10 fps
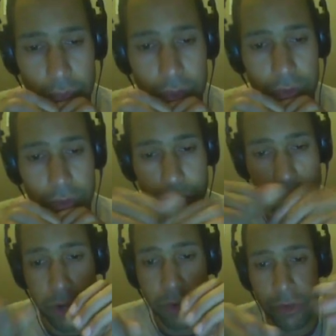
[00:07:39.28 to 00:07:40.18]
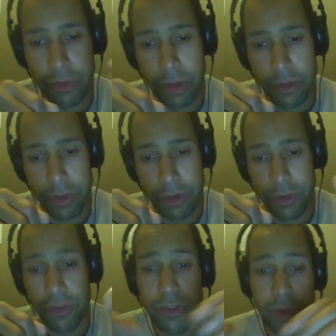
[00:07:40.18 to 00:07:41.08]
So try random
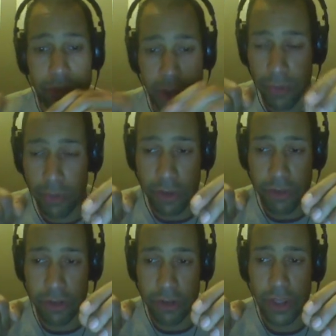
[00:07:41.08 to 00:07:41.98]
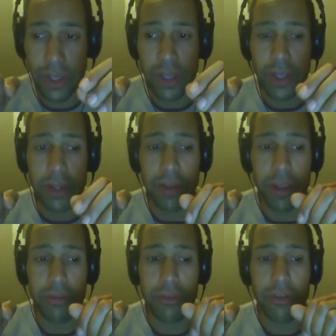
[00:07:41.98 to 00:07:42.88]
alterations. Sometimes we'll see
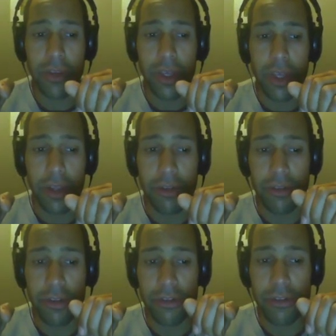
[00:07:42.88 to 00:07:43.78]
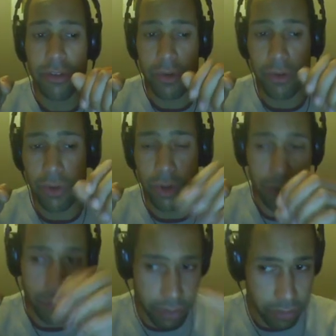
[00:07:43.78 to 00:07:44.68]
that it's necessary to
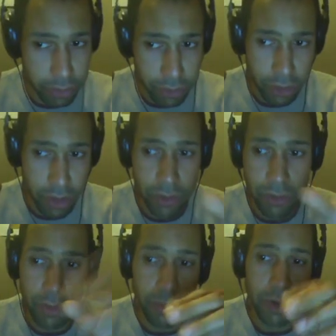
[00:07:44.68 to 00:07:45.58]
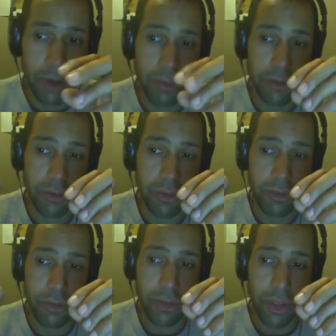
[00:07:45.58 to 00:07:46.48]
conserve this change.
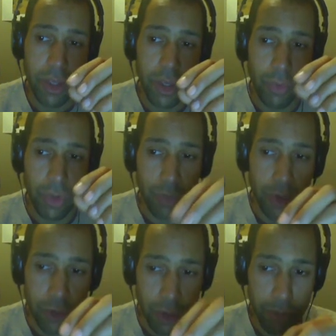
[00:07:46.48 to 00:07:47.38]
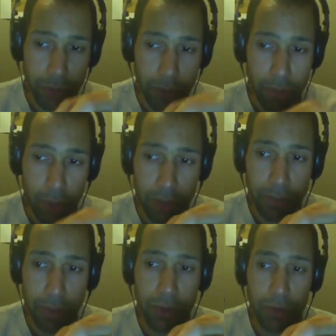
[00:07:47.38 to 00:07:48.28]
Sometimes we jumped from
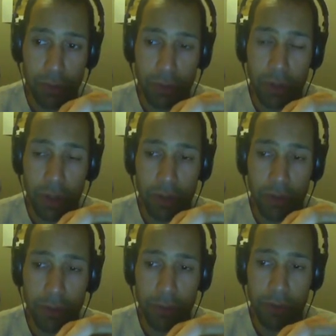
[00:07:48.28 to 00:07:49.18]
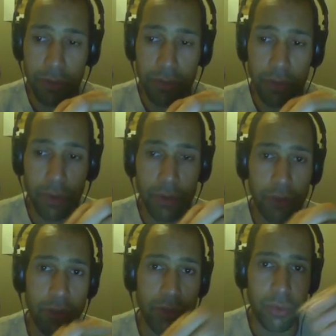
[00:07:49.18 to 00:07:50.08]
one point in the space of
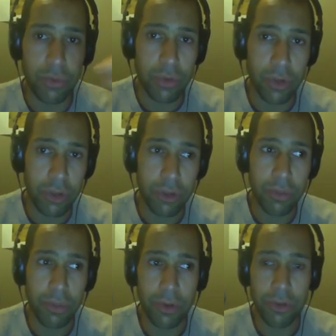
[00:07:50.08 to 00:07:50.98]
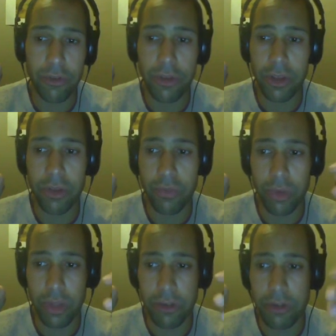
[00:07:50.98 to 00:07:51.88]
topology to another point, and
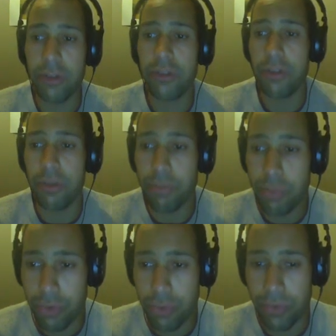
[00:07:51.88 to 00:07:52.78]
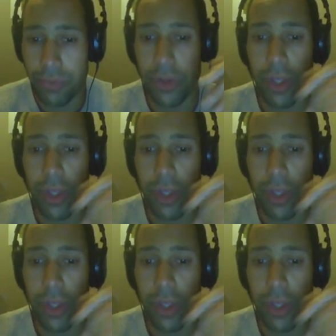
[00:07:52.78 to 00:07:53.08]
we didn't improve